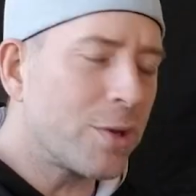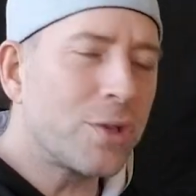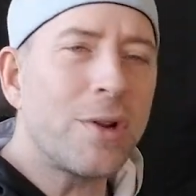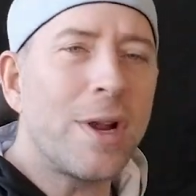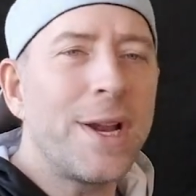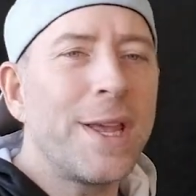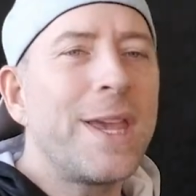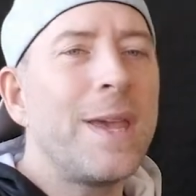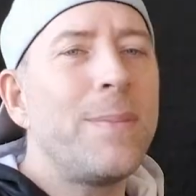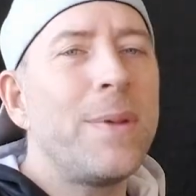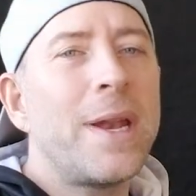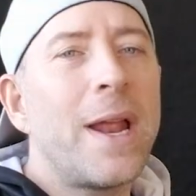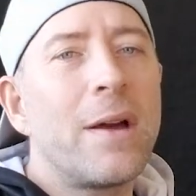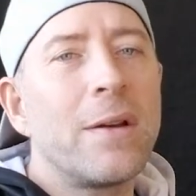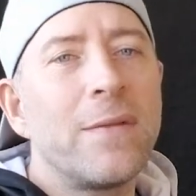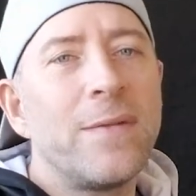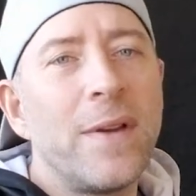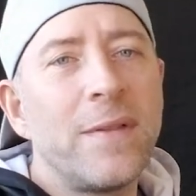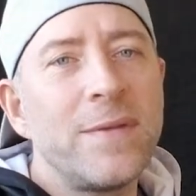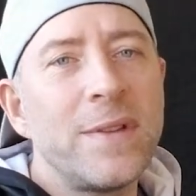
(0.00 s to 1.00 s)
We're trying to keep you down
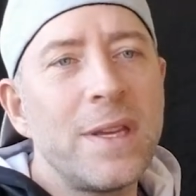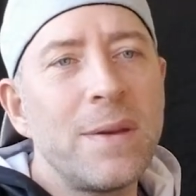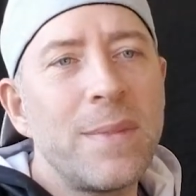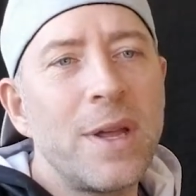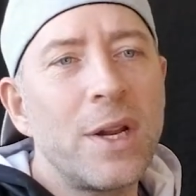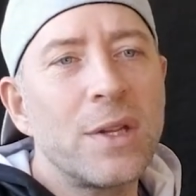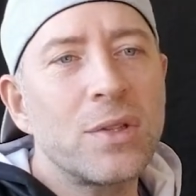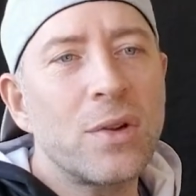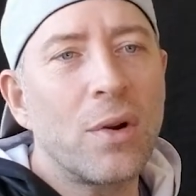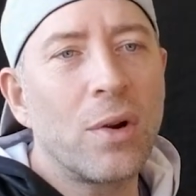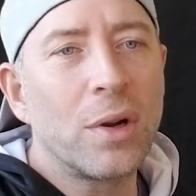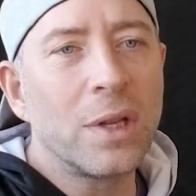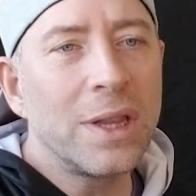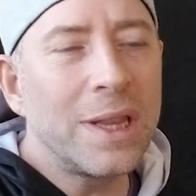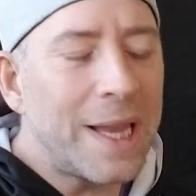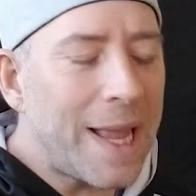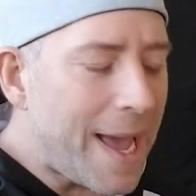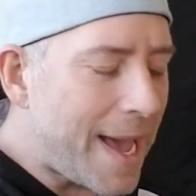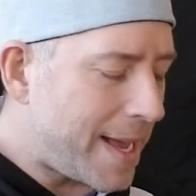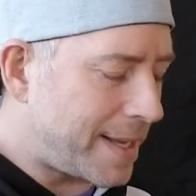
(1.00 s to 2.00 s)
to 15 minutes or
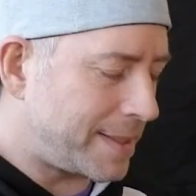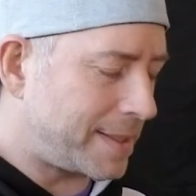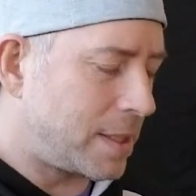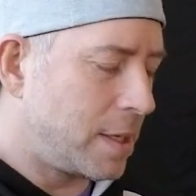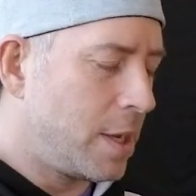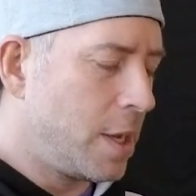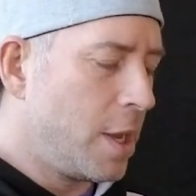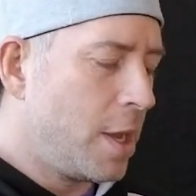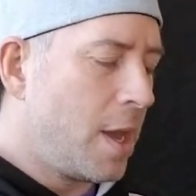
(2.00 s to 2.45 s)
less.